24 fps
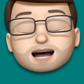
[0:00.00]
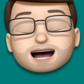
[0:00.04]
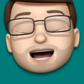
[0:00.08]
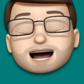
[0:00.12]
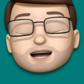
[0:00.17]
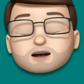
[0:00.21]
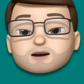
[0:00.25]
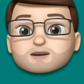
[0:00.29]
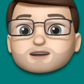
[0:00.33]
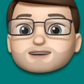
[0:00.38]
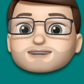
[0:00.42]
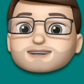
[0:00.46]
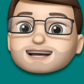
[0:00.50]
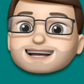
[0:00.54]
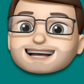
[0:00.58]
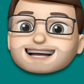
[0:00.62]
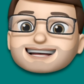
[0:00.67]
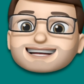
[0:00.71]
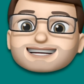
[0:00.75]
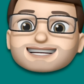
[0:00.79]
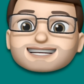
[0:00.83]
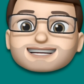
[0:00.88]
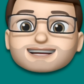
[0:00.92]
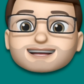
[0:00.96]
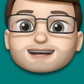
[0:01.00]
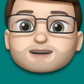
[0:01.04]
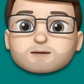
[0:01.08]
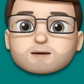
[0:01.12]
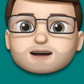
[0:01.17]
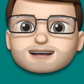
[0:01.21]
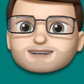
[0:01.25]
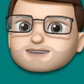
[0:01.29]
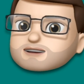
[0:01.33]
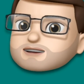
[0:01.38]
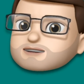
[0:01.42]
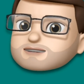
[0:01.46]
And on the right hand side where
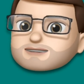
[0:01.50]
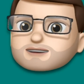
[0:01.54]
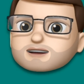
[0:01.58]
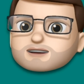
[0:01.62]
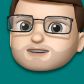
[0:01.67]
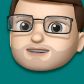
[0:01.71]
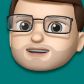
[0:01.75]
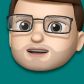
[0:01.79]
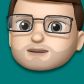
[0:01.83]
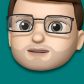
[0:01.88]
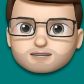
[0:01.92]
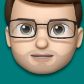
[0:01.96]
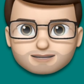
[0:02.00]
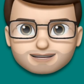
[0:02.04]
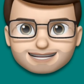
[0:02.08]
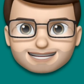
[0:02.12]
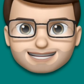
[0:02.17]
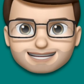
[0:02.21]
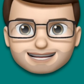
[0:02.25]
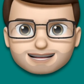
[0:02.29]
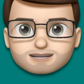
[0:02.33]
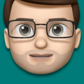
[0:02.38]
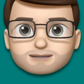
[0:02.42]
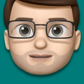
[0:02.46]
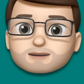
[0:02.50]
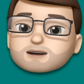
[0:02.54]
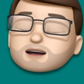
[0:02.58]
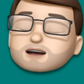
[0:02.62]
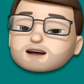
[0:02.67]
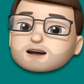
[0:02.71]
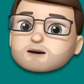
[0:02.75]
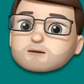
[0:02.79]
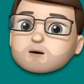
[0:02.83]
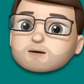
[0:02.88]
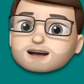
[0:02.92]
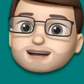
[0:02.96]
you've got photo and video,
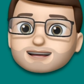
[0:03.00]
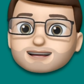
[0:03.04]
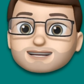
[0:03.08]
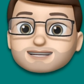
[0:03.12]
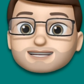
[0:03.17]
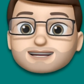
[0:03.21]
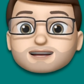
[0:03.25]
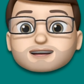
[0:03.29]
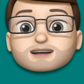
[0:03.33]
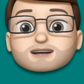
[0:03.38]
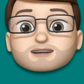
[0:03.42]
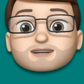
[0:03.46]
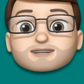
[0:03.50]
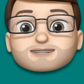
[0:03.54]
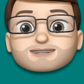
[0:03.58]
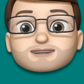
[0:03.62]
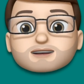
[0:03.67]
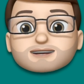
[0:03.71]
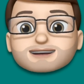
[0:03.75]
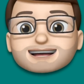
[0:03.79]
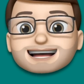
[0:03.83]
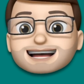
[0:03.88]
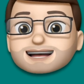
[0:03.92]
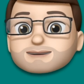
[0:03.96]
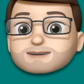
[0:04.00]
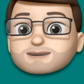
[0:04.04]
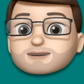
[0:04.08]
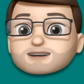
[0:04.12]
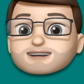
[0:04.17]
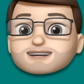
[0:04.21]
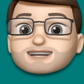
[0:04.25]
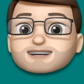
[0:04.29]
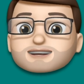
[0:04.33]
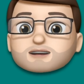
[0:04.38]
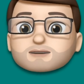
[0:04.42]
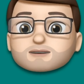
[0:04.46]
we're going to cycle through there
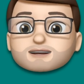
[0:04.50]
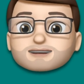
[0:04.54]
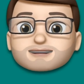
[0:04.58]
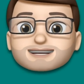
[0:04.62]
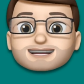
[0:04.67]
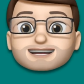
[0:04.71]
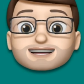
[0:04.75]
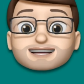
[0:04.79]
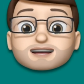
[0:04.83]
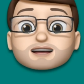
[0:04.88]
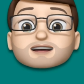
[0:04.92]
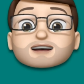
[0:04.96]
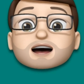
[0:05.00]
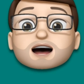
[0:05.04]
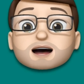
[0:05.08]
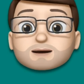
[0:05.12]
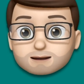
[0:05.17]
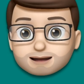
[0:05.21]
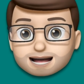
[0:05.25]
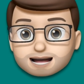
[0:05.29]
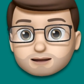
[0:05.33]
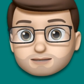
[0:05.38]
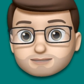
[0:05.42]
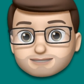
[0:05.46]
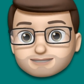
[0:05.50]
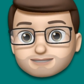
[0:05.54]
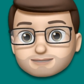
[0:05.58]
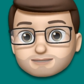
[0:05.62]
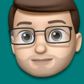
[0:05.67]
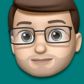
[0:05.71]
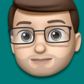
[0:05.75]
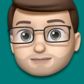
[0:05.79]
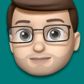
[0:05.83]
until we reach time-lapse.